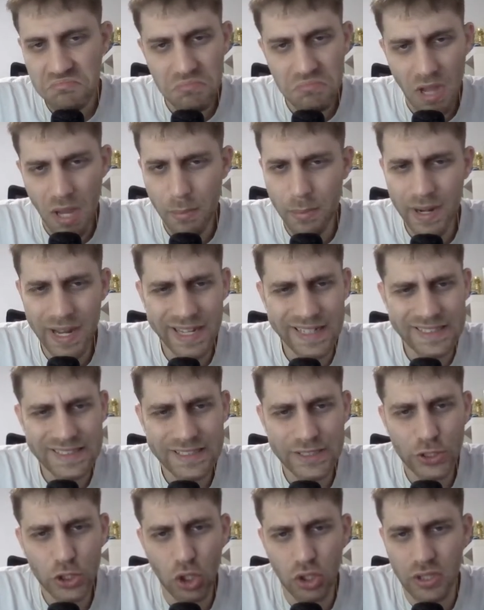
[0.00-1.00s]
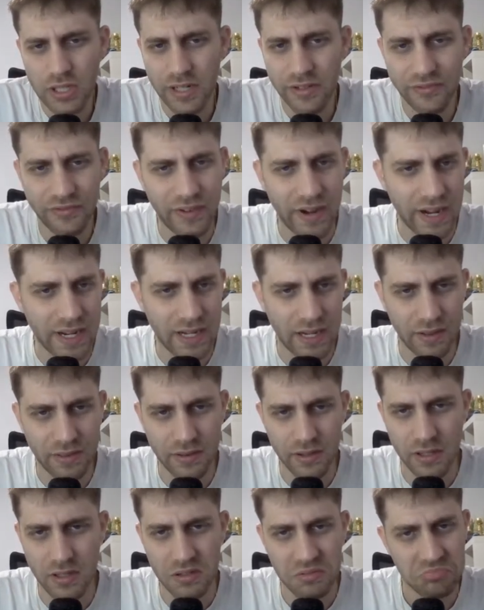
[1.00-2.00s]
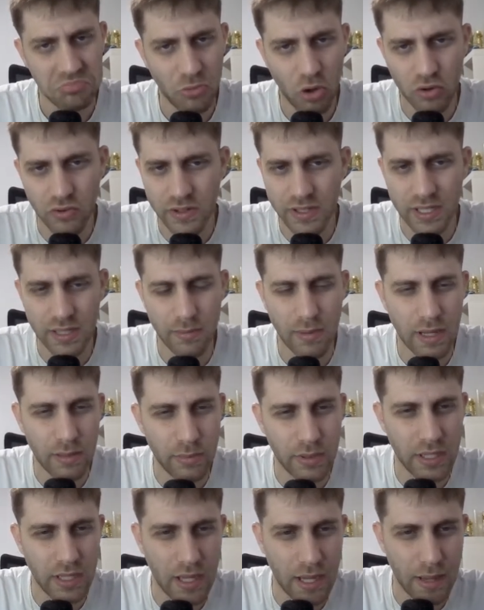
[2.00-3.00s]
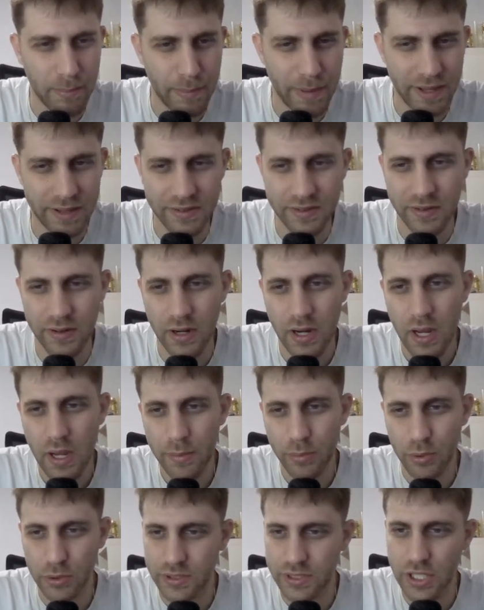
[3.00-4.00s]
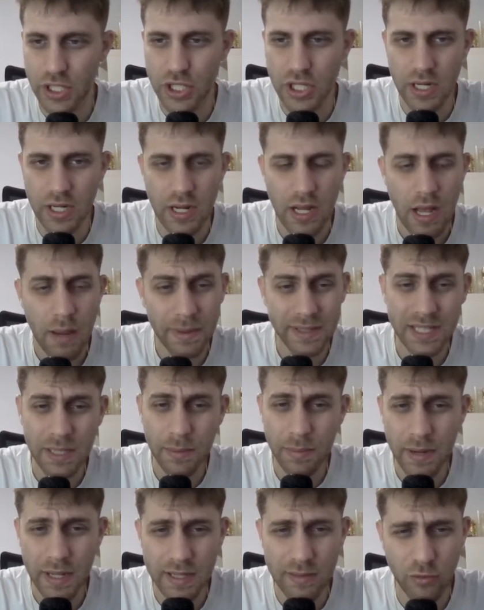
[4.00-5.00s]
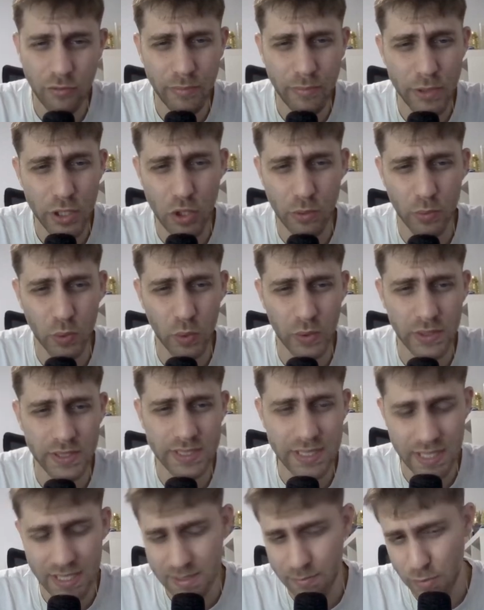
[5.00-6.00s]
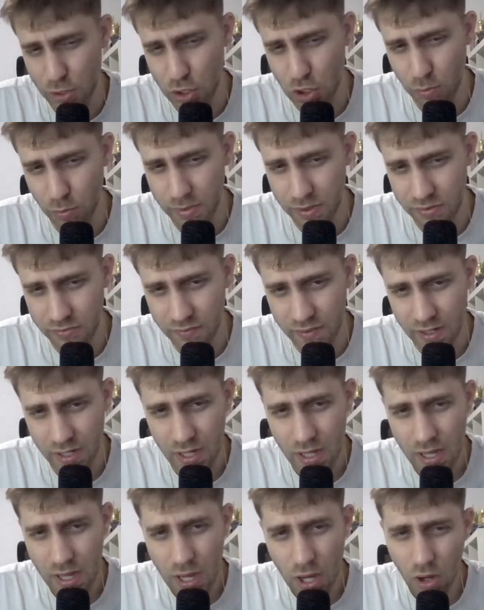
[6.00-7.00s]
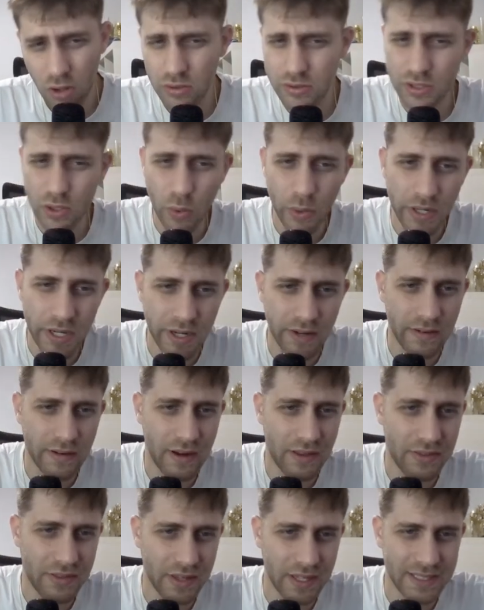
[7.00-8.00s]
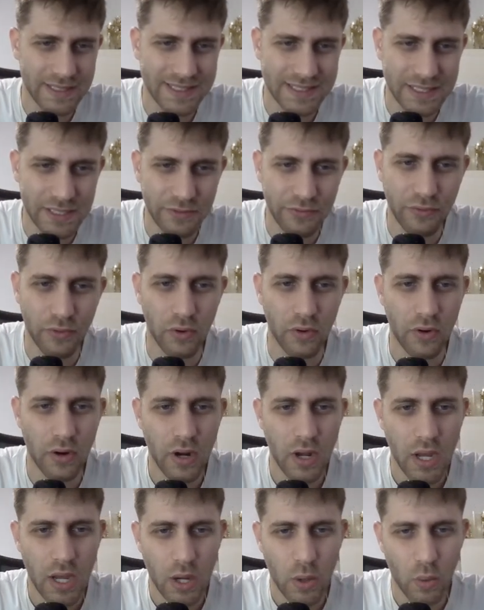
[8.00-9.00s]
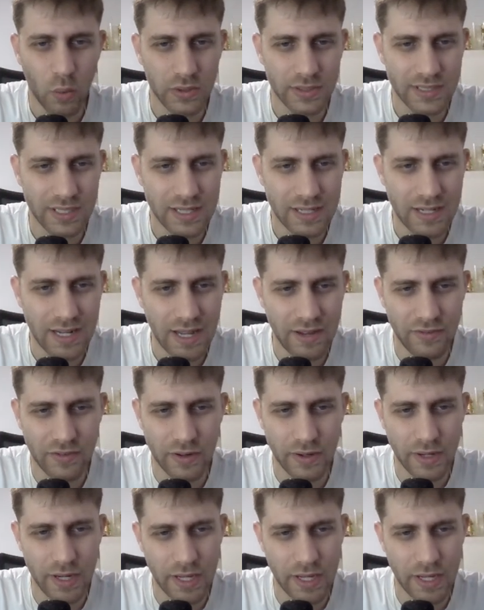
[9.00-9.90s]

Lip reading: Black is totally fine, I think already maybe a better position, but he played the move bishop to e6, bishop b3. Also here I think c4 was a clever